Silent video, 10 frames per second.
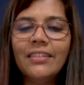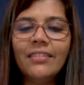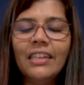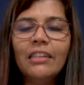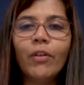
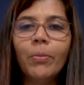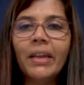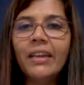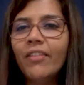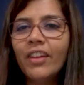these
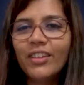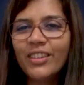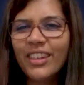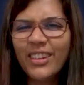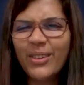formative years
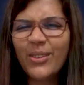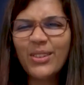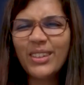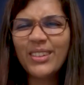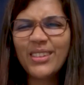are,
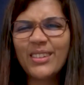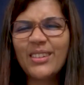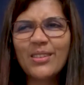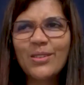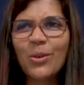it's
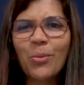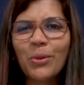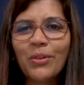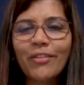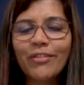so
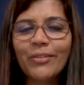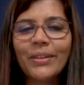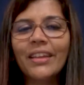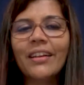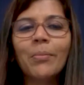beautiful
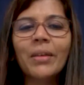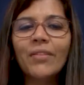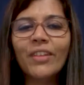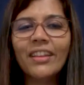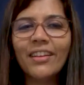when they come in,
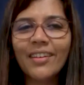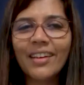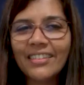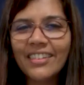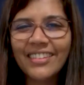when they are
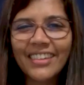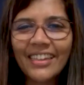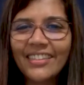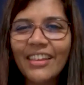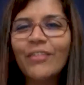like
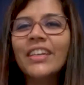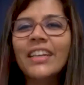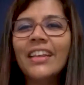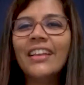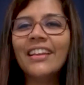16,
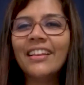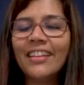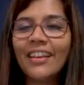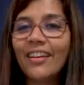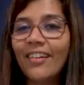17, and
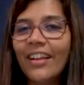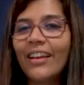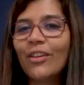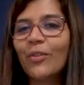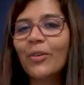they are
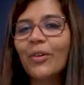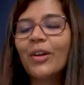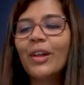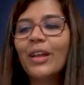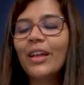like,
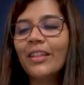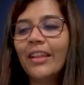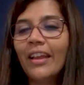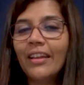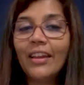
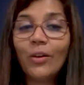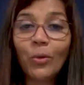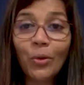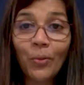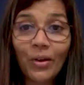they
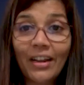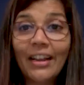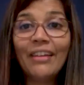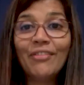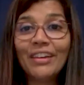don't know what
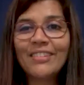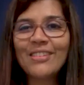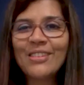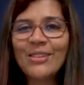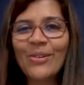life has
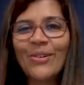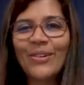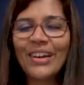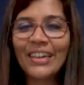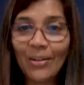in
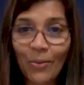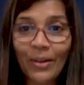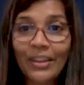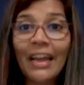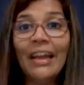store, and
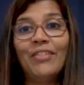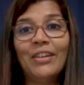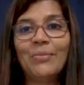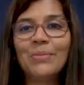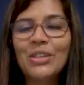they have
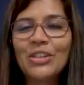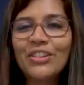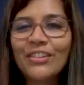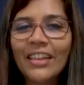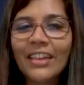their
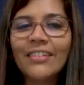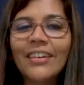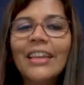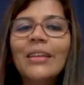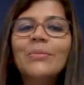ambitions, their
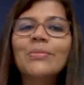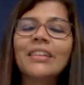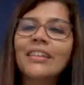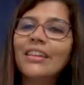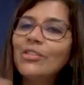dreams,
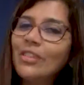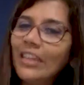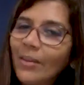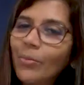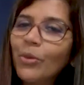and then you
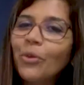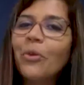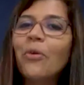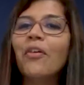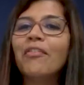see them
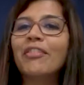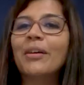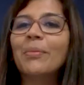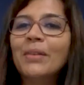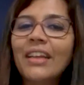grow
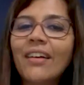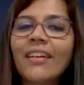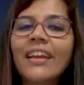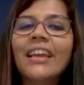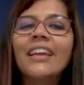from a
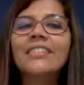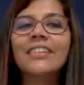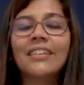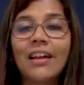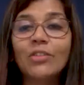young age,
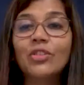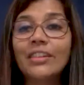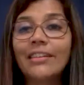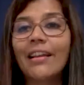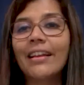and now
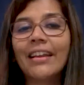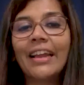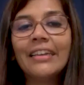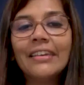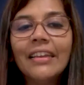she's like
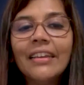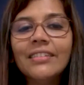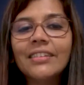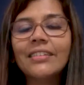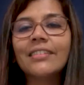19,
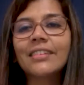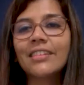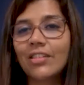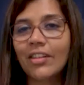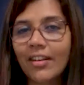
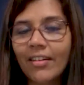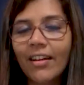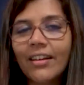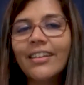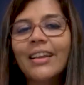she's an
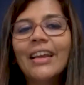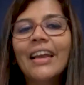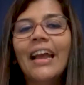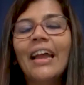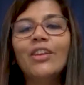adult,
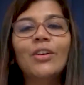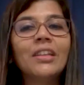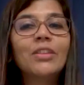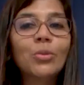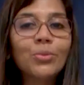and
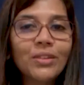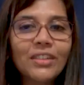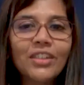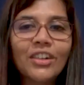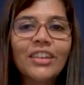you're through the
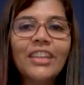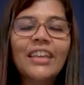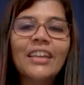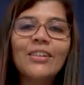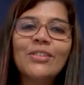journey,
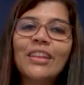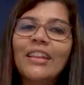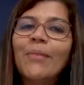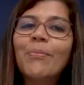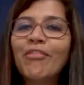and you see
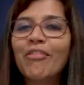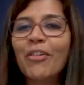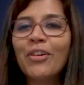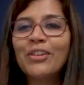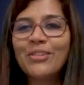them
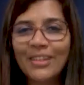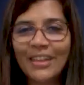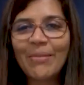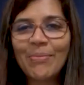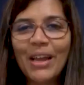before, you see
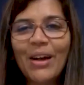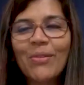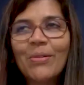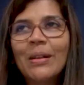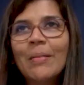them now.